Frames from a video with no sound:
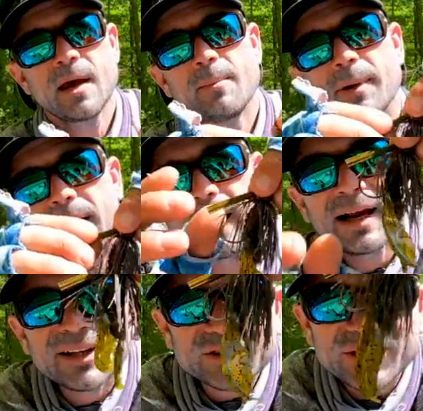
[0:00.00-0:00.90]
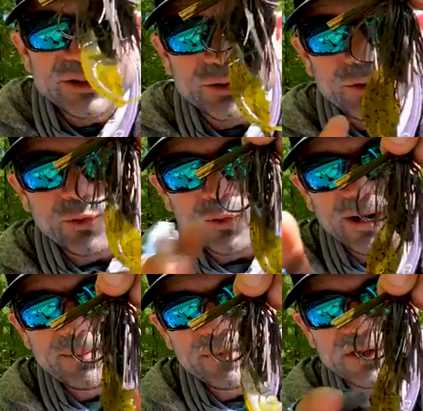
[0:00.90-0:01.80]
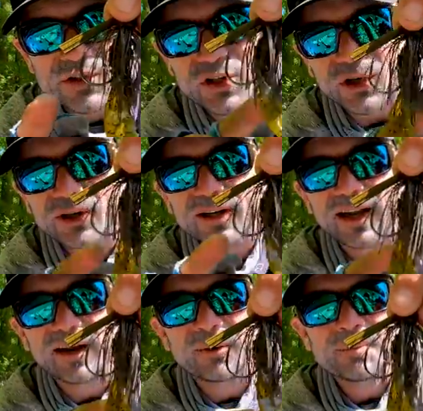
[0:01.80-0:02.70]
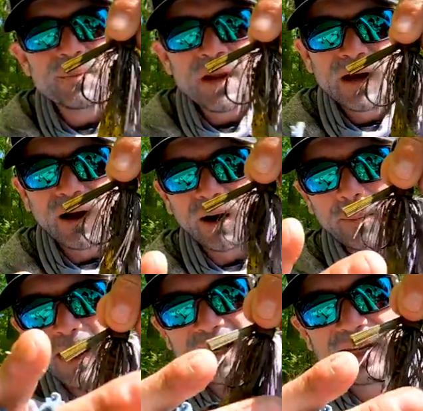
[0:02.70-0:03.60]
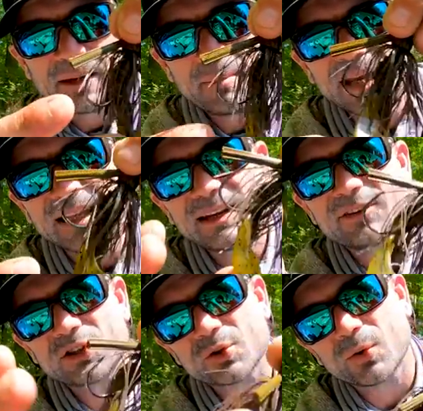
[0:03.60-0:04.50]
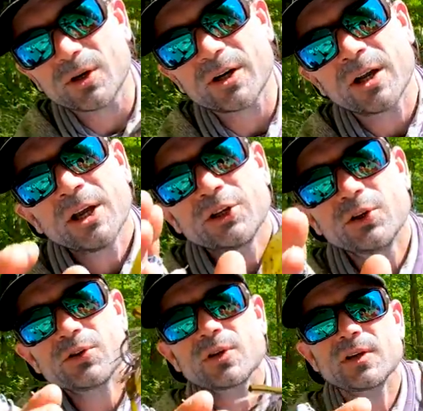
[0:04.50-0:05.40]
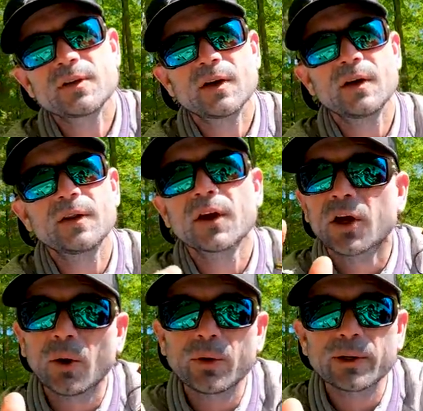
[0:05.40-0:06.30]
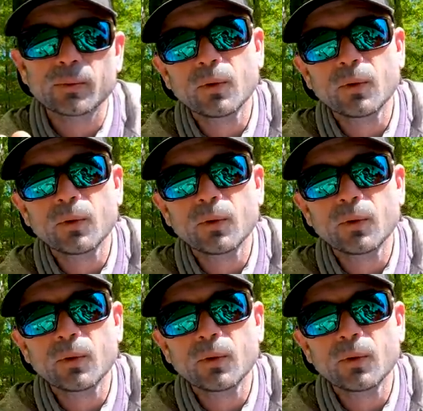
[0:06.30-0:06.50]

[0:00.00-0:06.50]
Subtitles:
but I actually trim the skirt down and make it even shorter. Usually the going